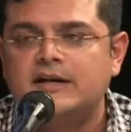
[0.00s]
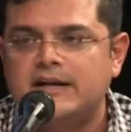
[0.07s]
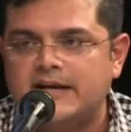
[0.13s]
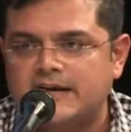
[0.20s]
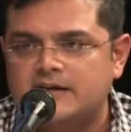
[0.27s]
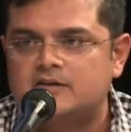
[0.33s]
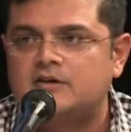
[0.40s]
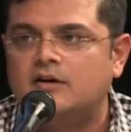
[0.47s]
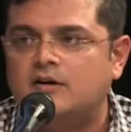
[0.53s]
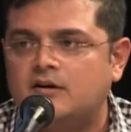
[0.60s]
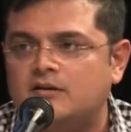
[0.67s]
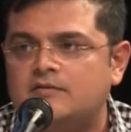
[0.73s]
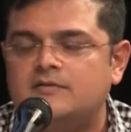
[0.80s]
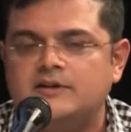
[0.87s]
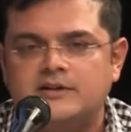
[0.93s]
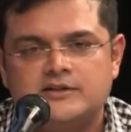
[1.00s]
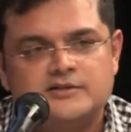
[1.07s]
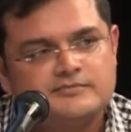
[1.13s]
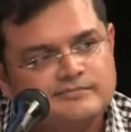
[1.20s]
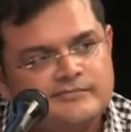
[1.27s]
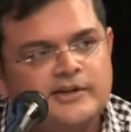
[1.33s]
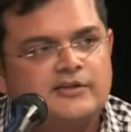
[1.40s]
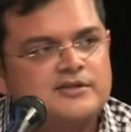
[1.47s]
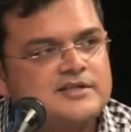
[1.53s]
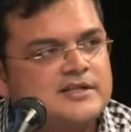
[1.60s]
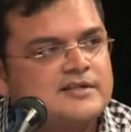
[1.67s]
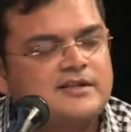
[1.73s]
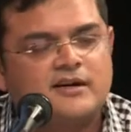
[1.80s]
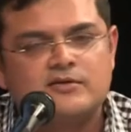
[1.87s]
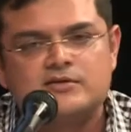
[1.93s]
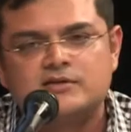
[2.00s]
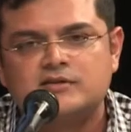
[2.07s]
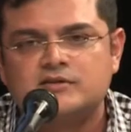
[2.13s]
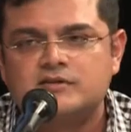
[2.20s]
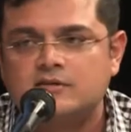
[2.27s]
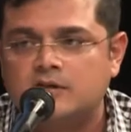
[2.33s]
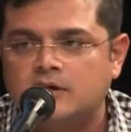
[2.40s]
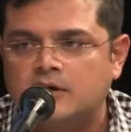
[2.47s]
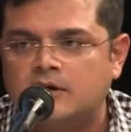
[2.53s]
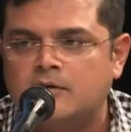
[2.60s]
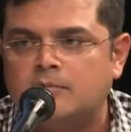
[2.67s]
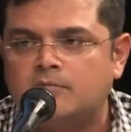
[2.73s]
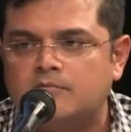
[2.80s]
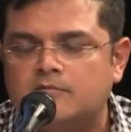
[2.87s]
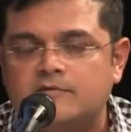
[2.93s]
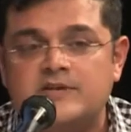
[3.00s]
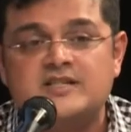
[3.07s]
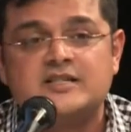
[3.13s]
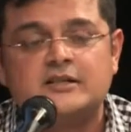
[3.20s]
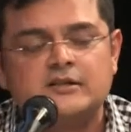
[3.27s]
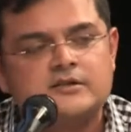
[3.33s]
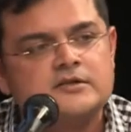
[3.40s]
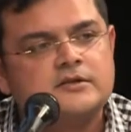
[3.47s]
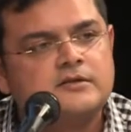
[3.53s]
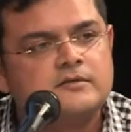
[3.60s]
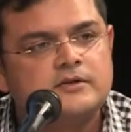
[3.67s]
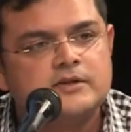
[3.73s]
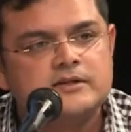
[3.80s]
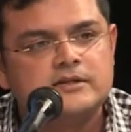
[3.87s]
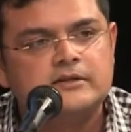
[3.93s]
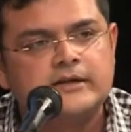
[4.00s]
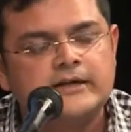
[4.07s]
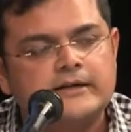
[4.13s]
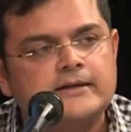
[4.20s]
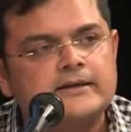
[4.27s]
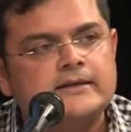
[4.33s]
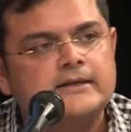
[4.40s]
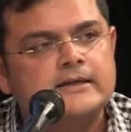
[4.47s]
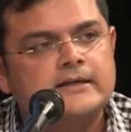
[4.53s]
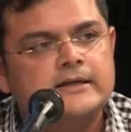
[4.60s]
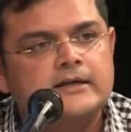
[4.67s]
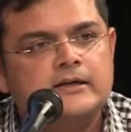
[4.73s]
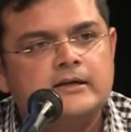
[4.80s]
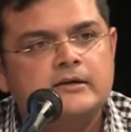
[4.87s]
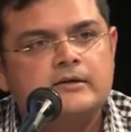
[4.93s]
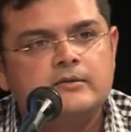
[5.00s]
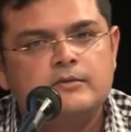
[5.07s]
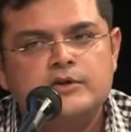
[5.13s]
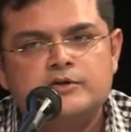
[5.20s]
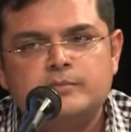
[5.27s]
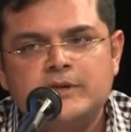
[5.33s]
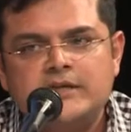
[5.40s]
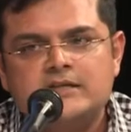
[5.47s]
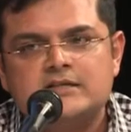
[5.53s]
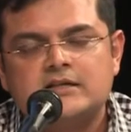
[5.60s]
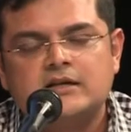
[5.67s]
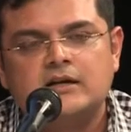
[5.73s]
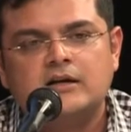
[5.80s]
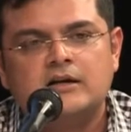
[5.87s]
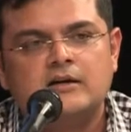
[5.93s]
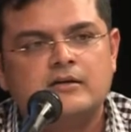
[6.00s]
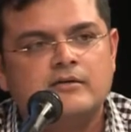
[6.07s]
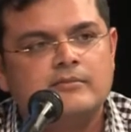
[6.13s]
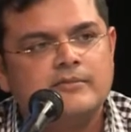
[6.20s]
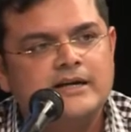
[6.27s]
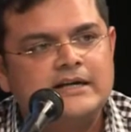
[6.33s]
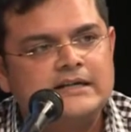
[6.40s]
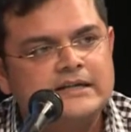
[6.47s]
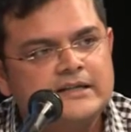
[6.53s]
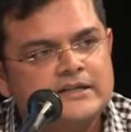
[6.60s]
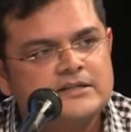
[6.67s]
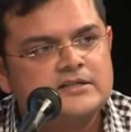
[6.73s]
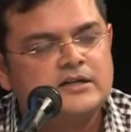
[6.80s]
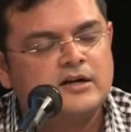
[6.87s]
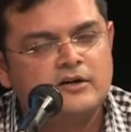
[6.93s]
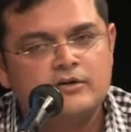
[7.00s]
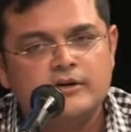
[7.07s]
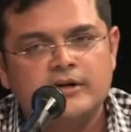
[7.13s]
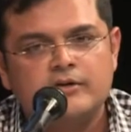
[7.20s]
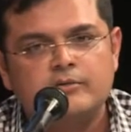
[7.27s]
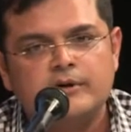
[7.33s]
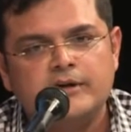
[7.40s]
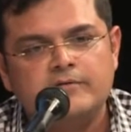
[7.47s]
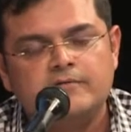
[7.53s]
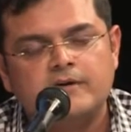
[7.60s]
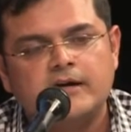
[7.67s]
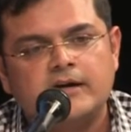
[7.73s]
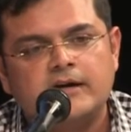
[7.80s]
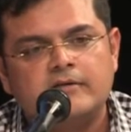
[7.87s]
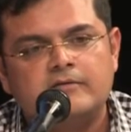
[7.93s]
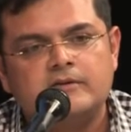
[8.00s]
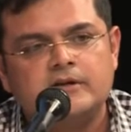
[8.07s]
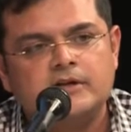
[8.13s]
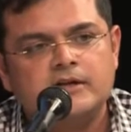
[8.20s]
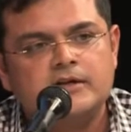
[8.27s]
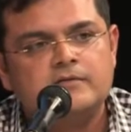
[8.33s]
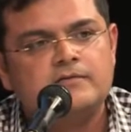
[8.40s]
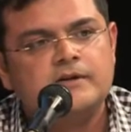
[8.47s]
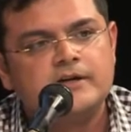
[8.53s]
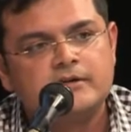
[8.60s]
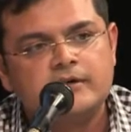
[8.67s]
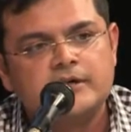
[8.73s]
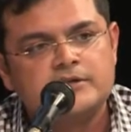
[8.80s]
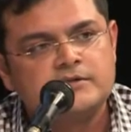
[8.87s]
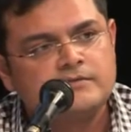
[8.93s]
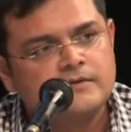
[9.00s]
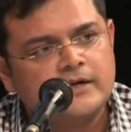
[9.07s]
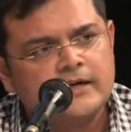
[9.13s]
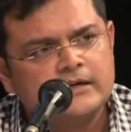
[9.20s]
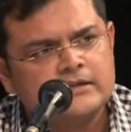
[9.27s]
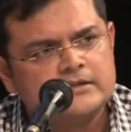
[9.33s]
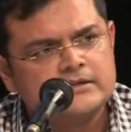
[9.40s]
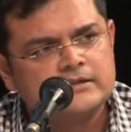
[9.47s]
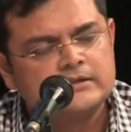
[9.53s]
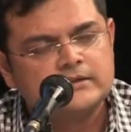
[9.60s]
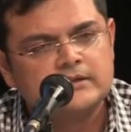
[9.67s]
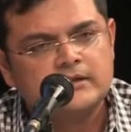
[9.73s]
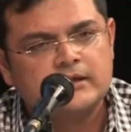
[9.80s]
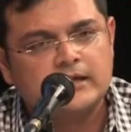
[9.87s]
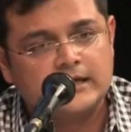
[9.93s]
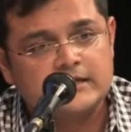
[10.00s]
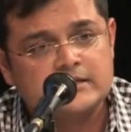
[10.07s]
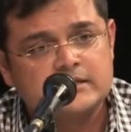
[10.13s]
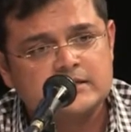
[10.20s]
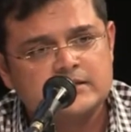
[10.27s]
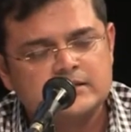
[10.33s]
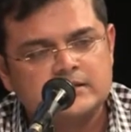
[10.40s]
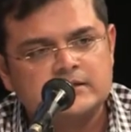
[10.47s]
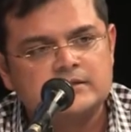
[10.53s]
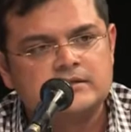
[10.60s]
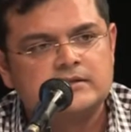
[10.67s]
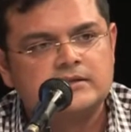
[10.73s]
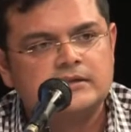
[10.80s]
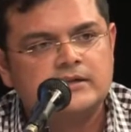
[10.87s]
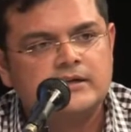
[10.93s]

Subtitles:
connect all of these, 6,000 physical servers, right? Which means at least 125 configuration files, licenses,